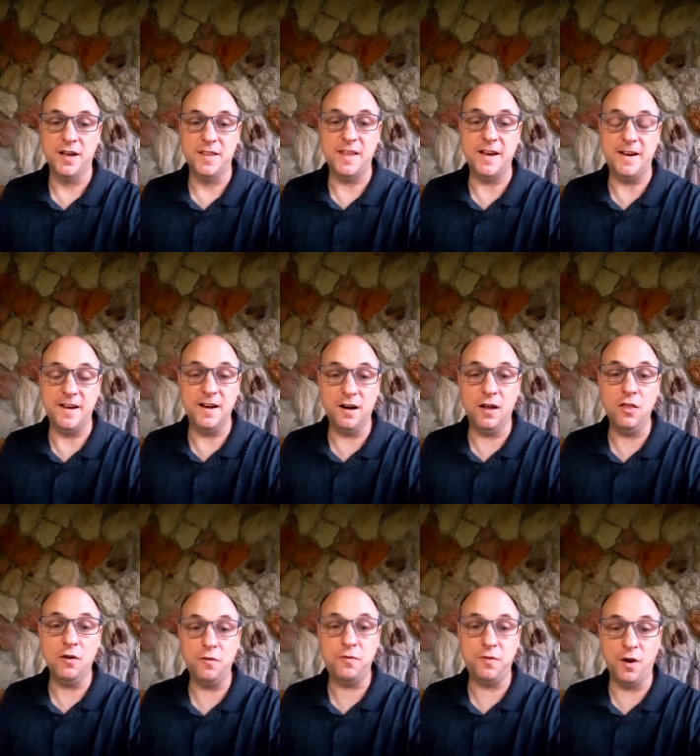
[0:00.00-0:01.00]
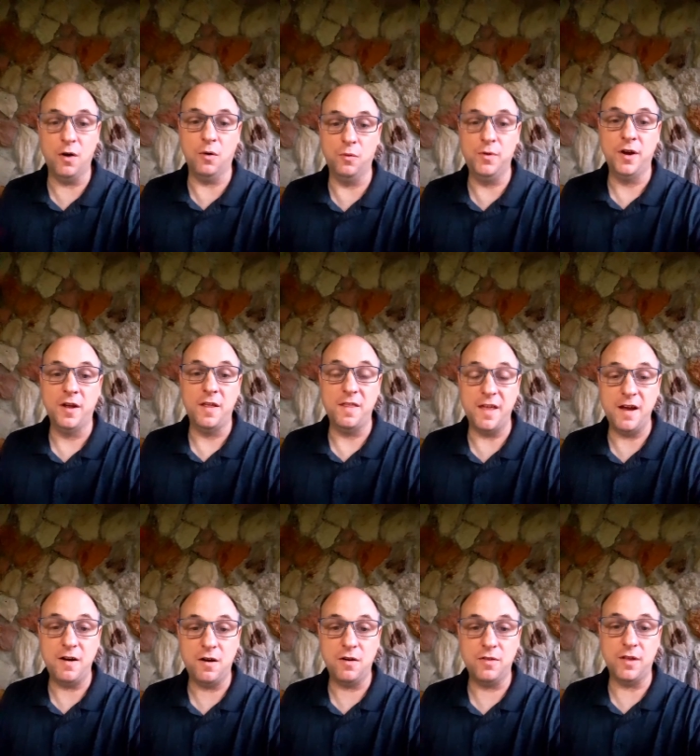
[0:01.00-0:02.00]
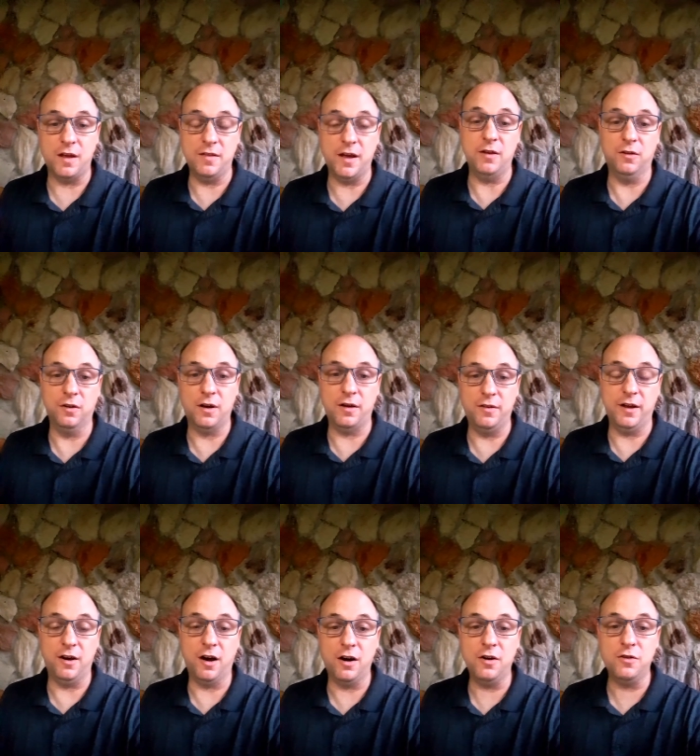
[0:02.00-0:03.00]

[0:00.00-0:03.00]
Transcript: they get on the phone, they got